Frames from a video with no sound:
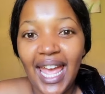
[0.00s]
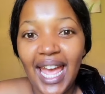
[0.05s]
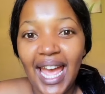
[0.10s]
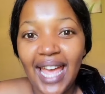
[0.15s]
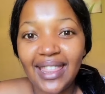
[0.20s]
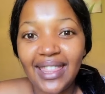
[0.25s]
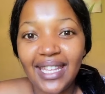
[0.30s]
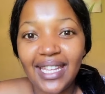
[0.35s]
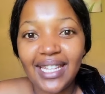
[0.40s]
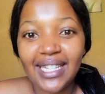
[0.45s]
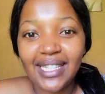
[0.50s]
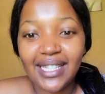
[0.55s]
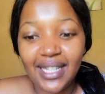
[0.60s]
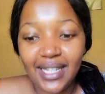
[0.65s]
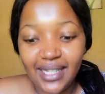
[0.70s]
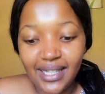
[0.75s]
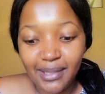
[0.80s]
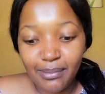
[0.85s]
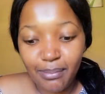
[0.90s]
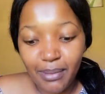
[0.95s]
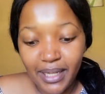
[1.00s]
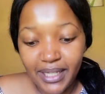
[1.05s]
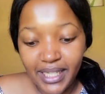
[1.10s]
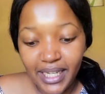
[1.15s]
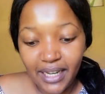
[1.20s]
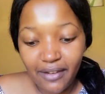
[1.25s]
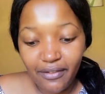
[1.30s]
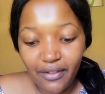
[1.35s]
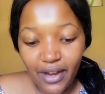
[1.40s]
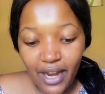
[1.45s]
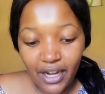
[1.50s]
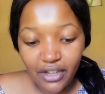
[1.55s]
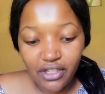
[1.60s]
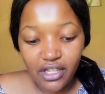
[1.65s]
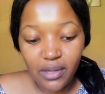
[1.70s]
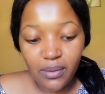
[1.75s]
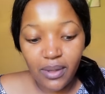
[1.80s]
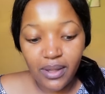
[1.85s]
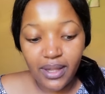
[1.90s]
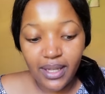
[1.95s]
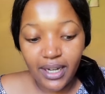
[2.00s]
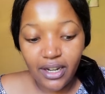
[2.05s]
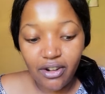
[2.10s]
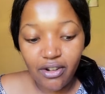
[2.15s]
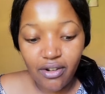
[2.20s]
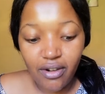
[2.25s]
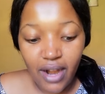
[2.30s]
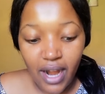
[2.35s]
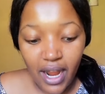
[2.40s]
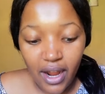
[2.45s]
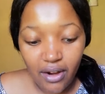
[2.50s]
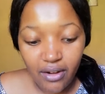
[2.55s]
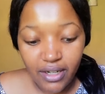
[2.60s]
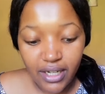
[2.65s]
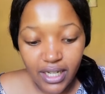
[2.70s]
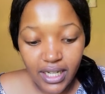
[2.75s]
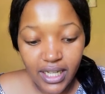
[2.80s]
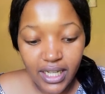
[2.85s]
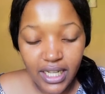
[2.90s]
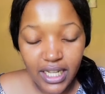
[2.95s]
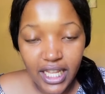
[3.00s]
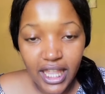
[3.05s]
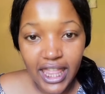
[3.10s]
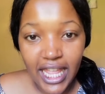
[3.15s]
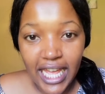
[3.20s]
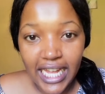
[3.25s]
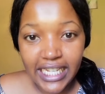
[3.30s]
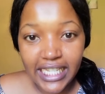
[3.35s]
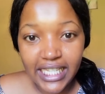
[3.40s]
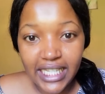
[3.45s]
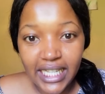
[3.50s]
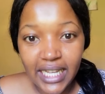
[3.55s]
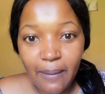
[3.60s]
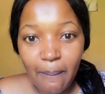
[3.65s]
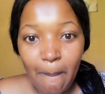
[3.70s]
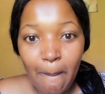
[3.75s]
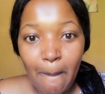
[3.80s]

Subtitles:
I think it's better if you're actually with a crowd that